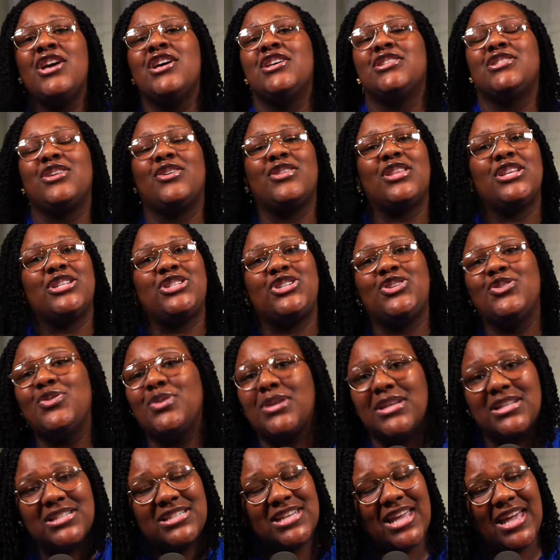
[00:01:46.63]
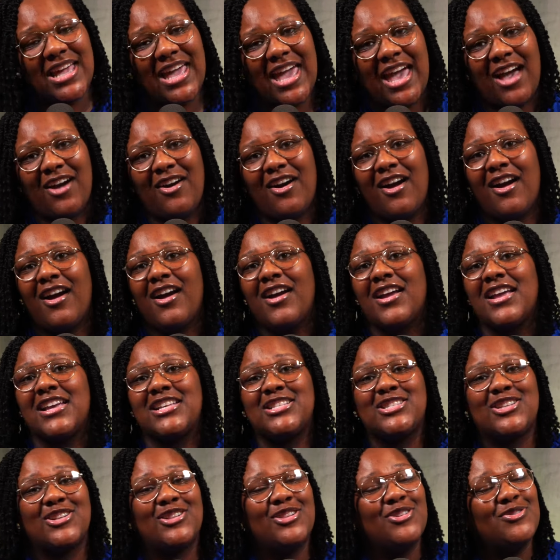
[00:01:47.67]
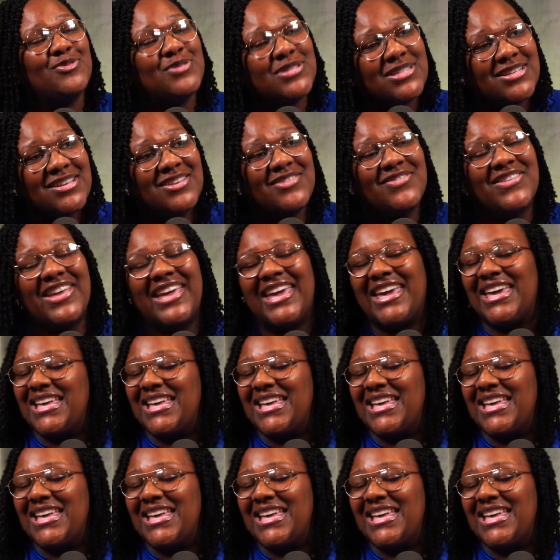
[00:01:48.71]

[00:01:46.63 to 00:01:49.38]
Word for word: so that you can check out our exclusive,